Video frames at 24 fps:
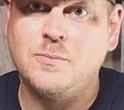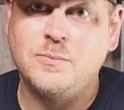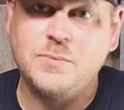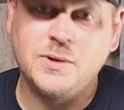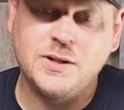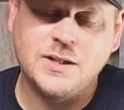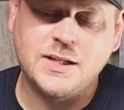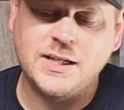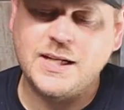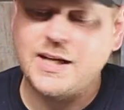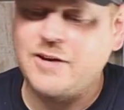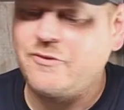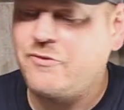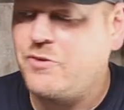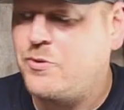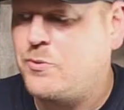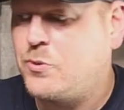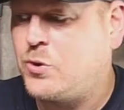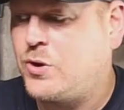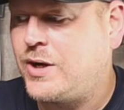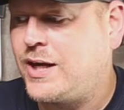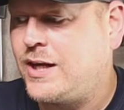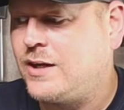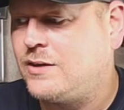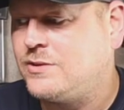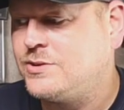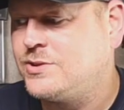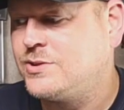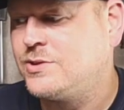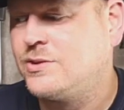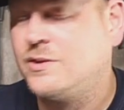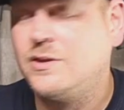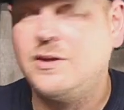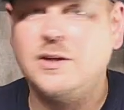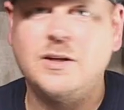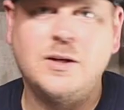but like everyone
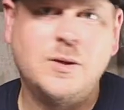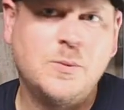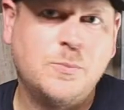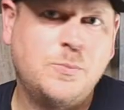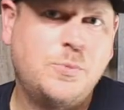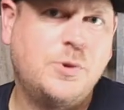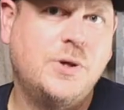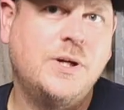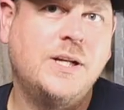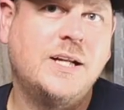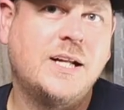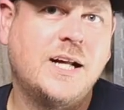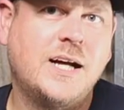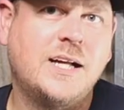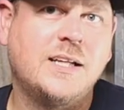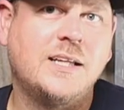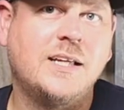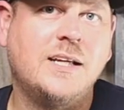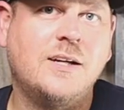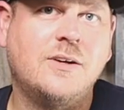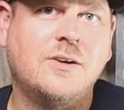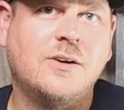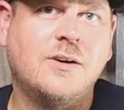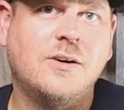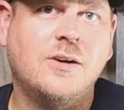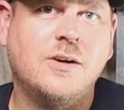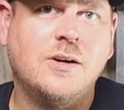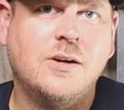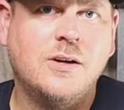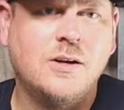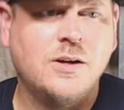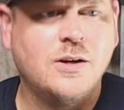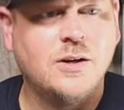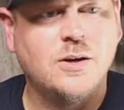else, put it on here.